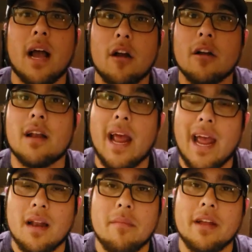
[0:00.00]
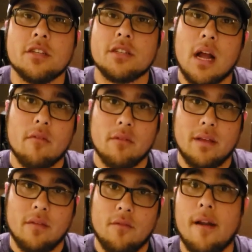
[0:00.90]
I heard an anime just got
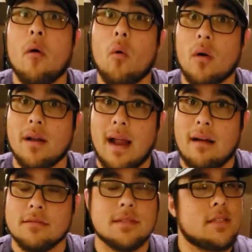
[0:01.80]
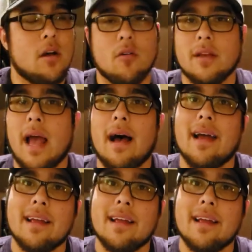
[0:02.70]
released for it, or a so yeah,